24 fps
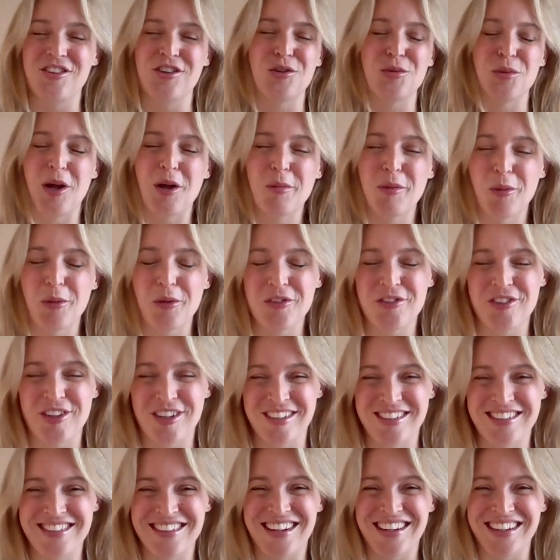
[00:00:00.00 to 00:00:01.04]
as well, but we'll
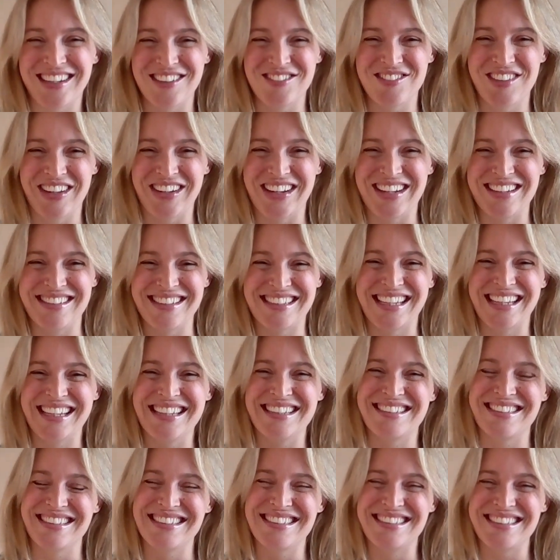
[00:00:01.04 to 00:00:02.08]
stick to talking about
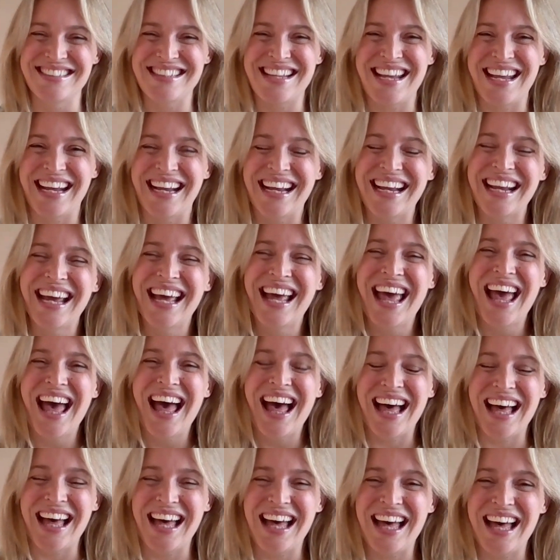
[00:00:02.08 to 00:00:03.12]
education today.
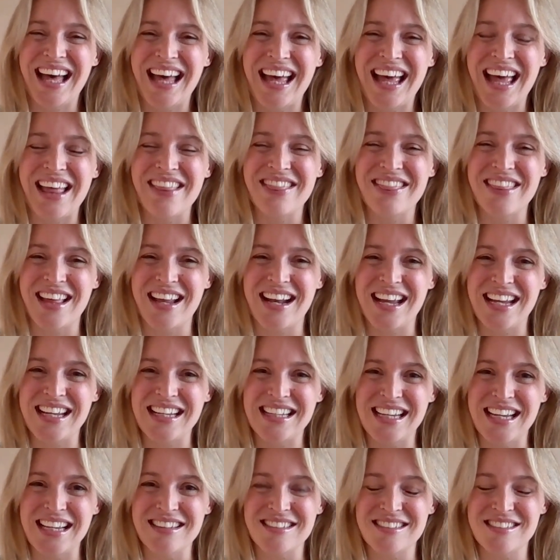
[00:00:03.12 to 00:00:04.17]
And that I
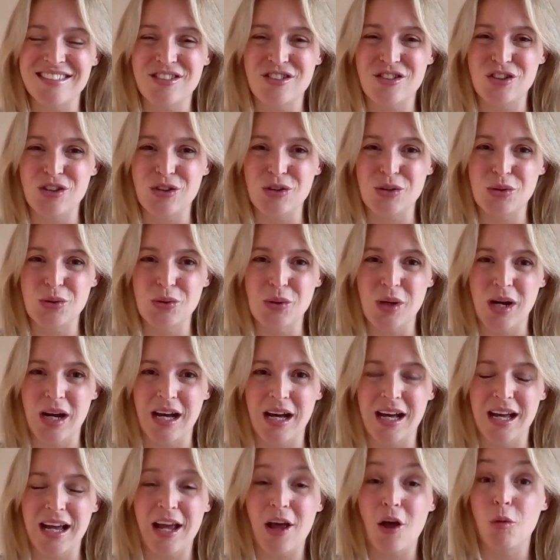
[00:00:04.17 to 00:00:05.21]
get to
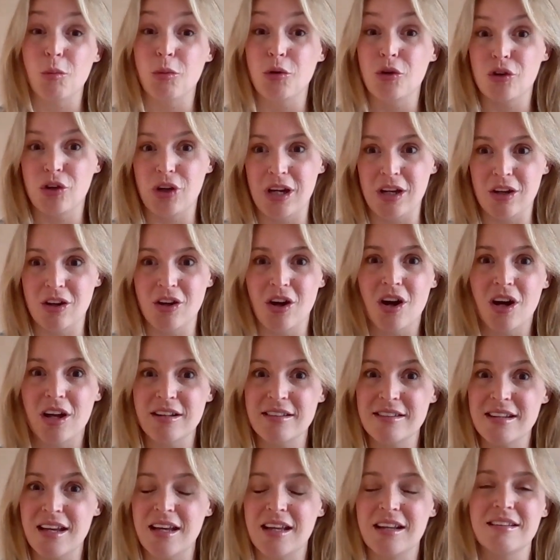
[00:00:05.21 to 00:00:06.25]
help create
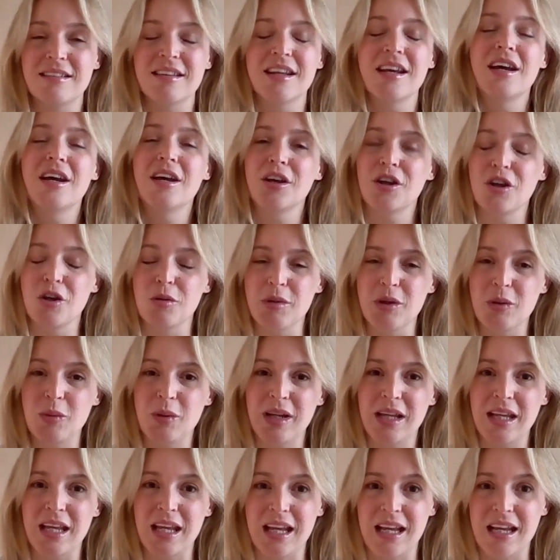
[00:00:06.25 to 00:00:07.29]
content,
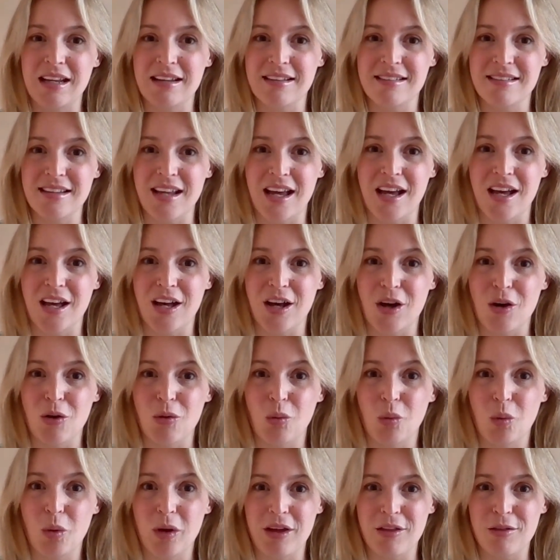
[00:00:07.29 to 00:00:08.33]
communicate
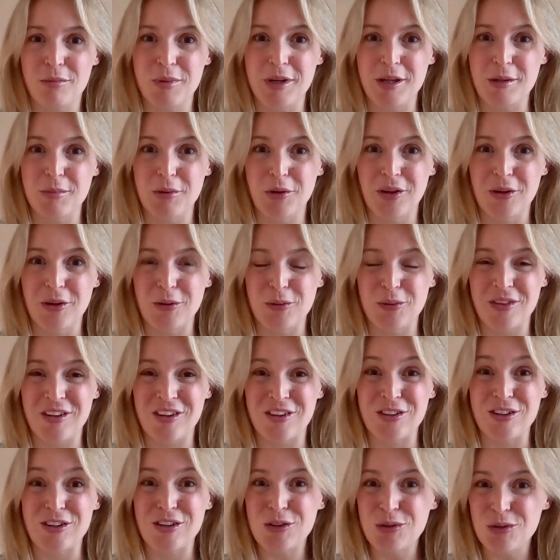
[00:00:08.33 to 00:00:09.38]
with people out there
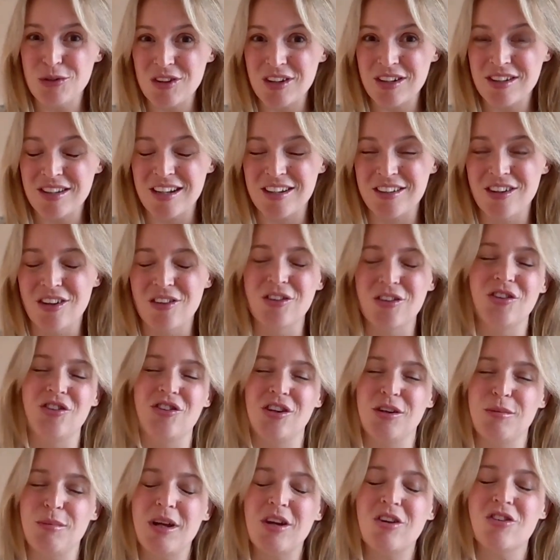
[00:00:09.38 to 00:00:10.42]
using technology,
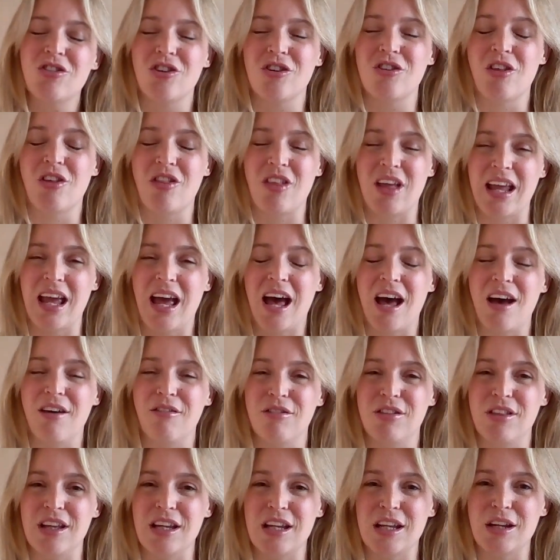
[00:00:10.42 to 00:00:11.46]
and make sure that they have
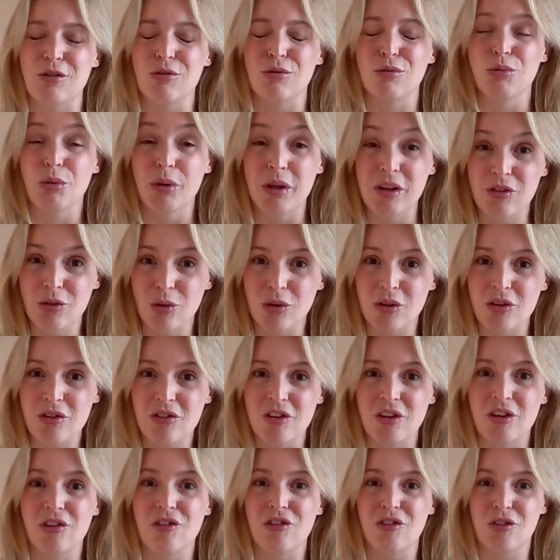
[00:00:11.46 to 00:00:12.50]
the
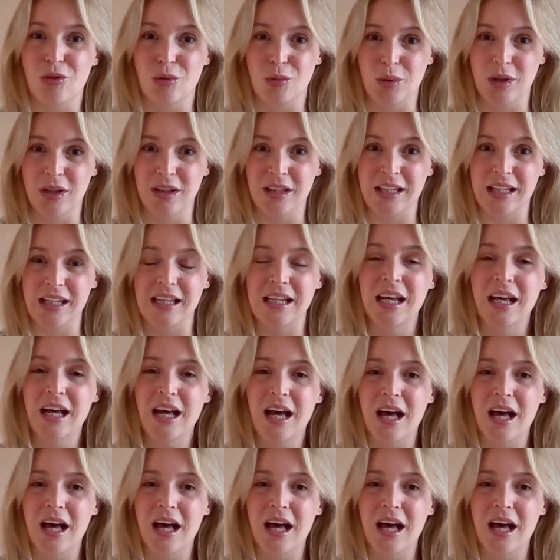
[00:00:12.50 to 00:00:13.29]
resources to really